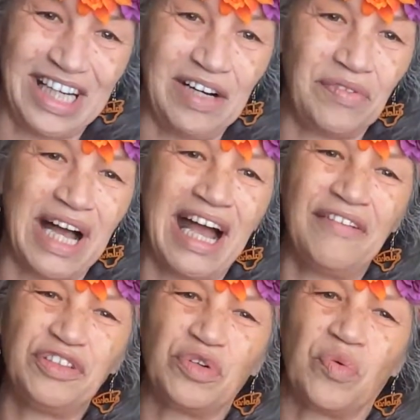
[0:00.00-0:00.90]
Well,
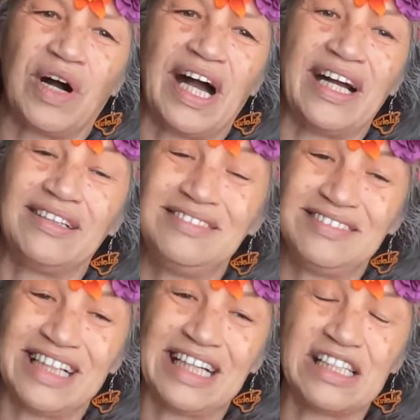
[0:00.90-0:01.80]
after a
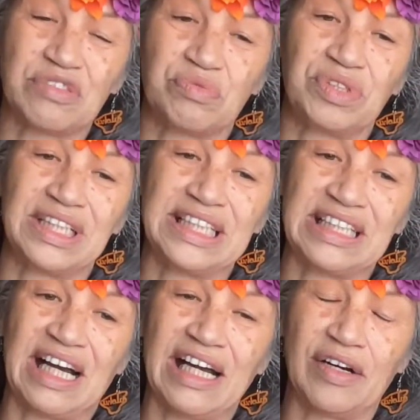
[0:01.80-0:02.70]
while, that gets really
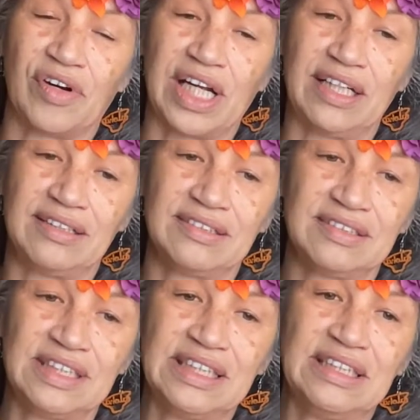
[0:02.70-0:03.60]
tiring
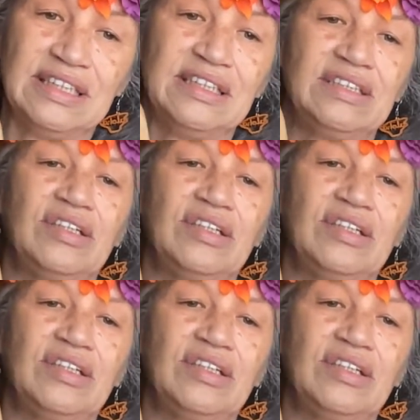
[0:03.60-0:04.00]
to